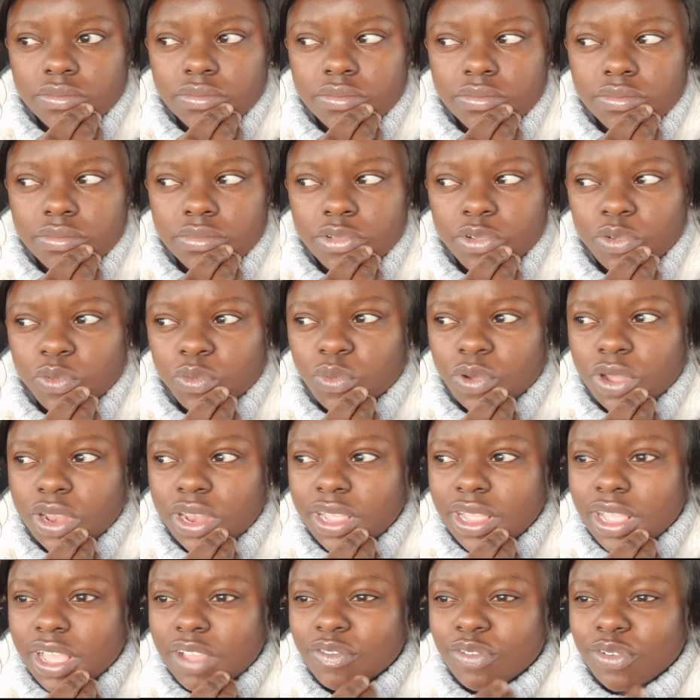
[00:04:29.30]
What does
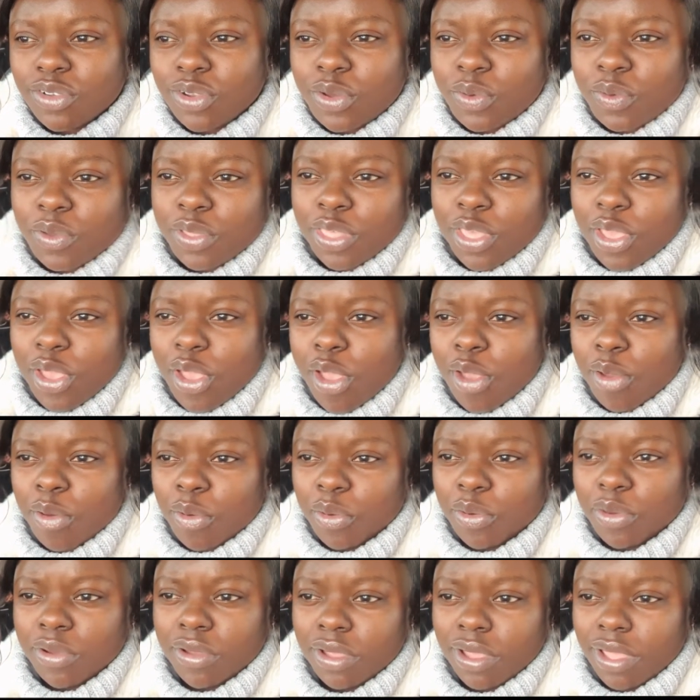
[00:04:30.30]
that have to do with
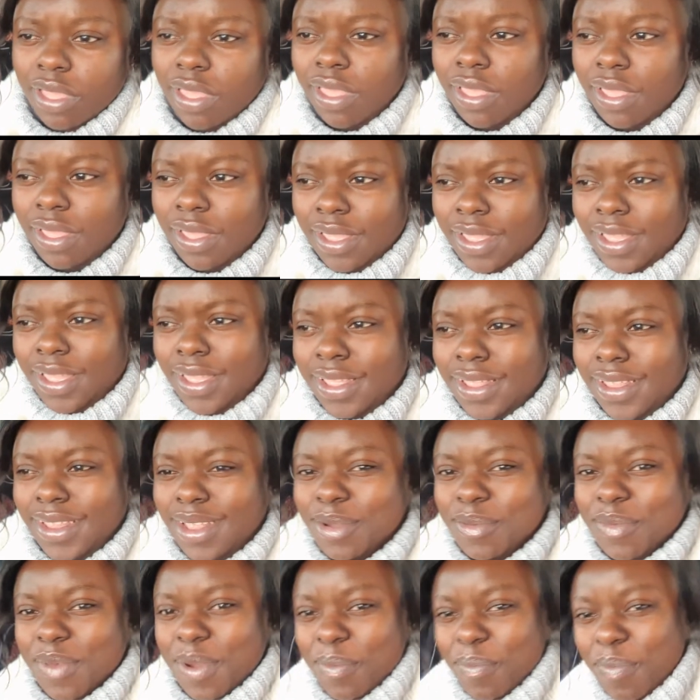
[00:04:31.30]

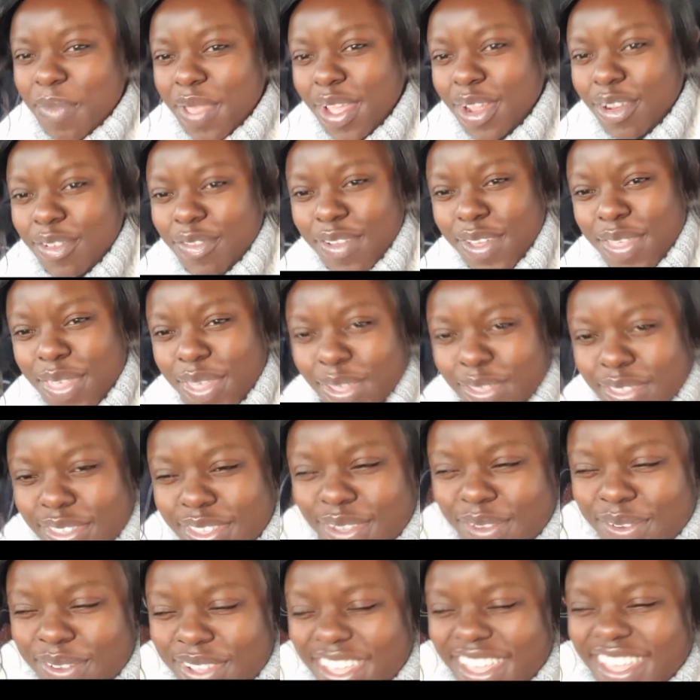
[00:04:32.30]
you? Me and Faith are
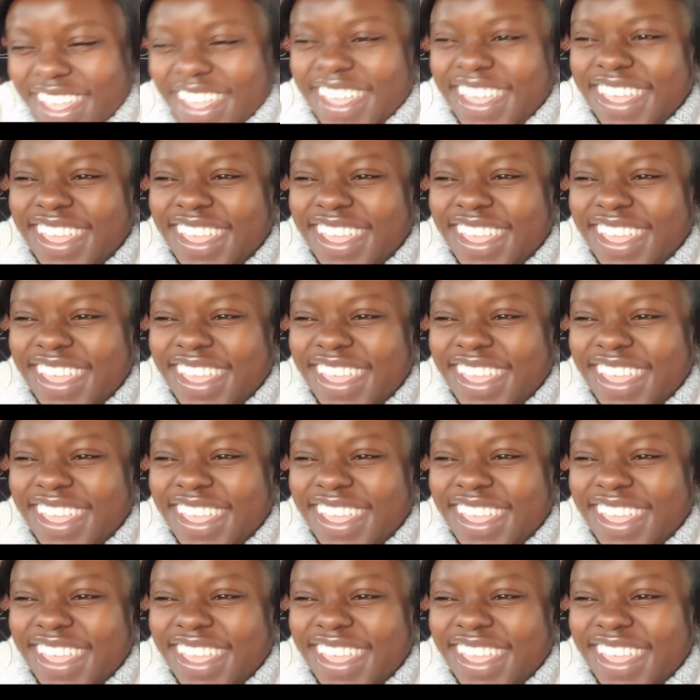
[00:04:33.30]
still here.